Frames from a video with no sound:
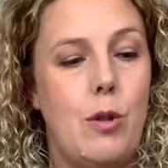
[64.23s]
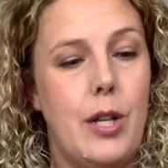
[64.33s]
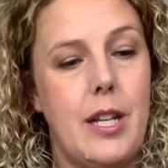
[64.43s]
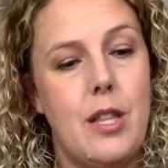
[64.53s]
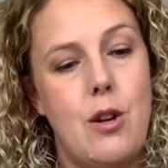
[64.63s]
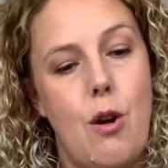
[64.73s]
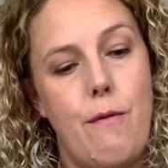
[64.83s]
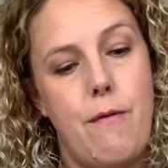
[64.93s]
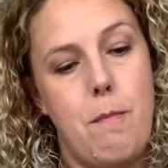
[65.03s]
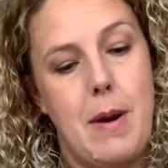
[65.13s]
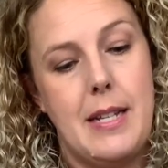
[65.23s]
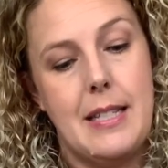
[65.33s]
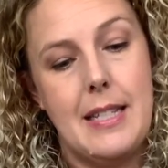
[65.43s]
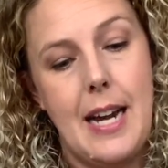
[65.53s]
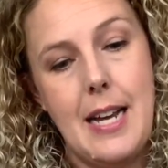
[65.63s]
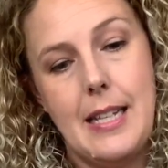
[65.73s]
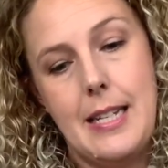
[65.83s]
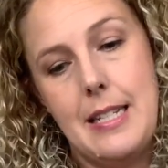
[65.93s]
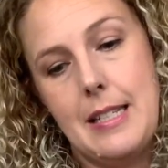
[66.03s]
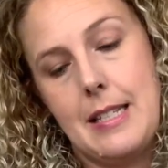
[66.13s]
we'll look at the note from my
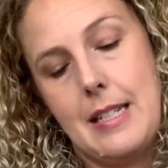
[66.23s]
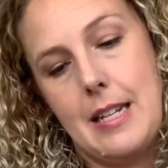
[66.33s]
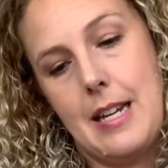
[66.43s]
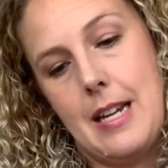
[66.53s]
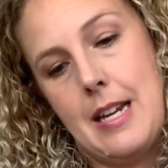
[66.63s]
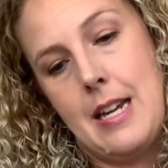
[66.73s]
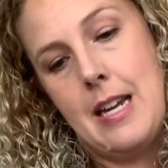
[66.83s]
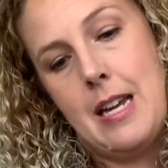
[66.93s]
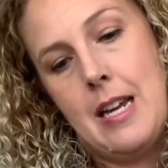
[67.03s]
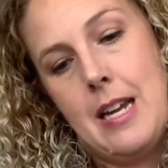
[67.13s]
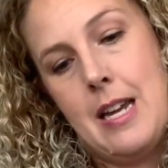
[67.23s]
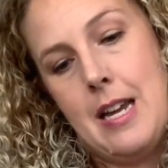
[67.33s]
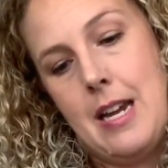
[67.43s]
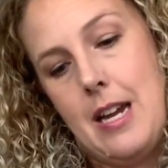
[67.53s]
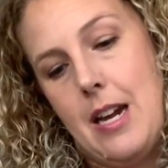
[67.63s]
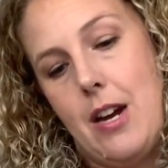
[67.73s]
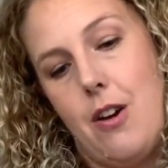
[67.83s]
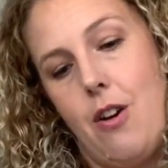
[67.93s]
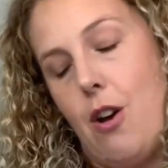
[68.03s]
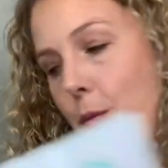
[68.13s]
stylist.
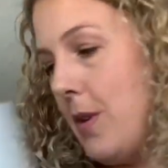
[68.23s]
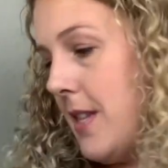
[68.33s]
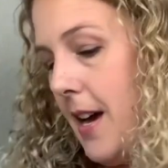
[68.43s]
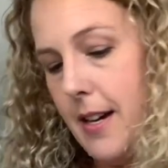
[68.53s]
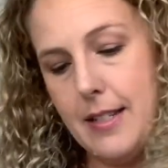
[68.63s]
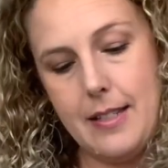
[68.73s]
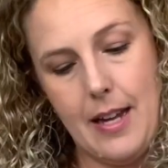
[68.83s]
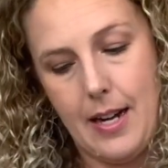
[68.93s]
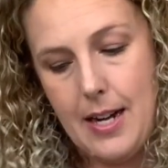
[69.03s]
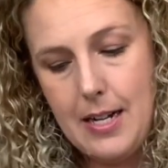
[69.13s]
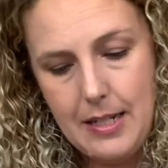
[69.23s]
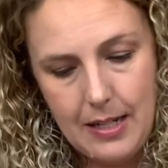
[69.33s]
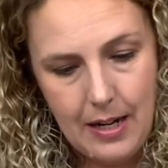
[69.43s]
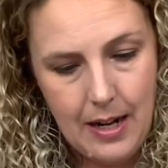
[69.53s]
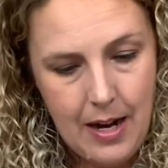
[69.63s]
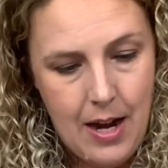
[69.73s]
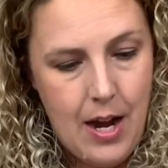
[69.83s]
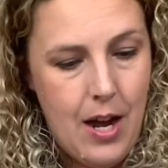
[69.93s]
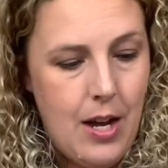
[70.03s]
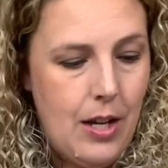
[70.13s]
Here, I'll read that in a second.
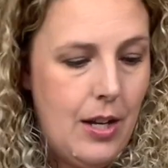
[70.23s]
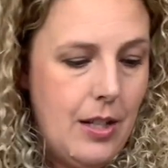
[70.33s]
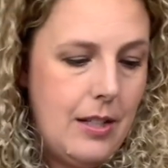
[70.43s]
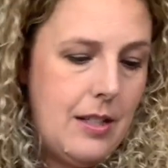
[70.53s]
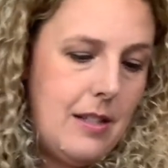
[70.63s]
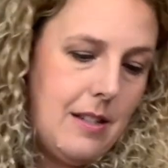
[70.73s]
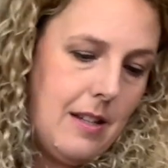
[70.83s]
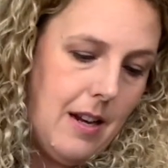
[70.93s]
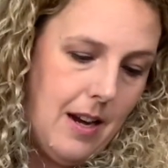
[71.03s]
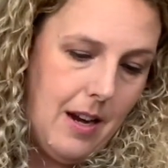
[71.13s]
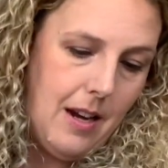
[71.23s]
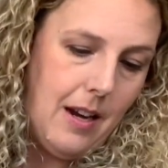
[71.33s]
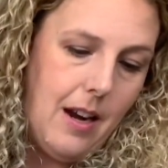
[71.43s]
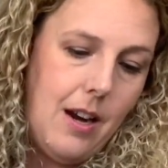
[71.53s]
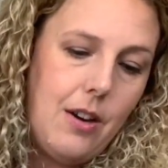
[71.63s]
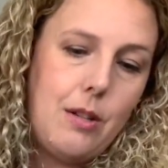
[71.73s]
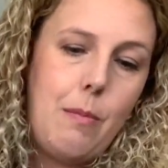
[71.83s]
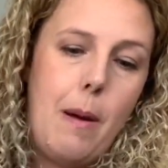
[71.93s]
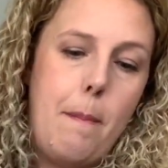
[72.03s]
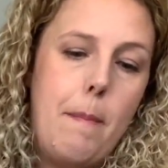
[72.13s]
Let's see, here's
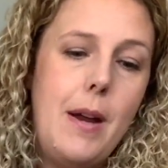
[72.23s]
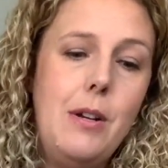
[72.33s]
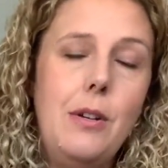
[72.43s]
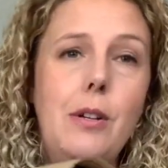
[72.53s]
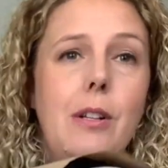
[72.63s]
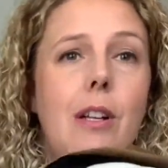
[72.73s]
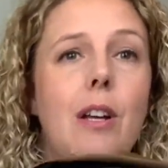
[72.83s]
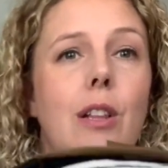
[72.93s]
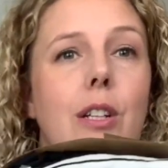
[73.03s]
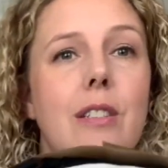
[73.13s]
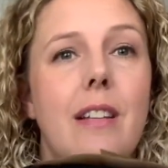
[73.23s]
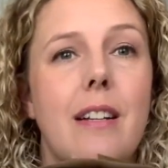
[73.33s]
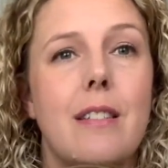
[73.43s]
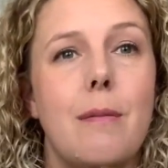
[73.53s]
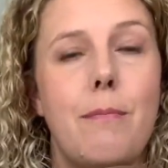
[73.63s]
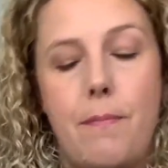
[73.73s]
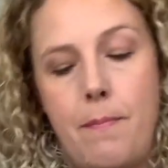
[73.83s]
my bundle. Looks like some